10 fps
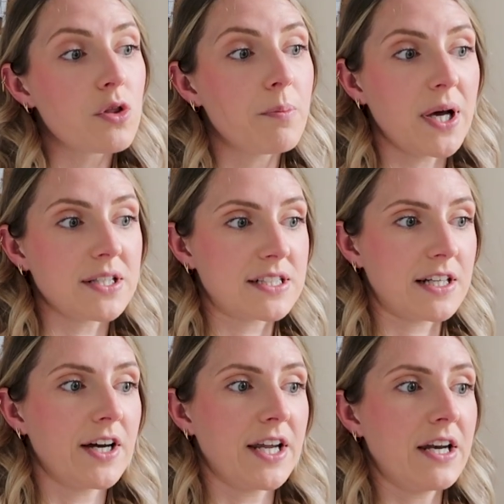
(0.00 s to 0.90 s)
the bust
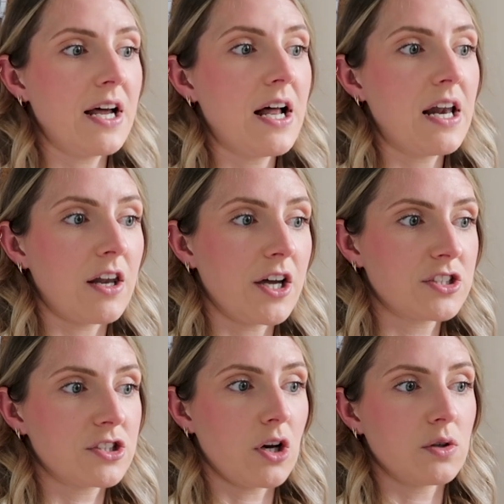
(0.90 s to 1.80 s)
line like
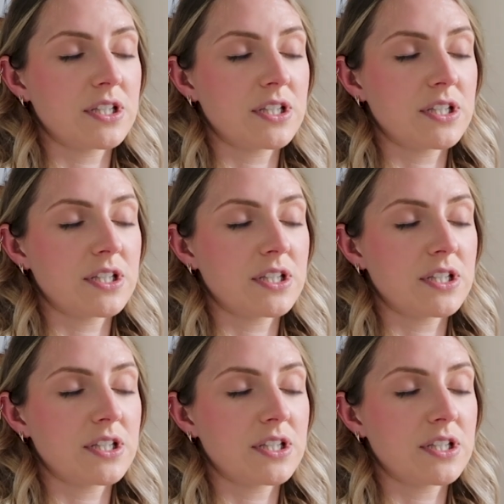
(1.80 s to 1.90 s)
so.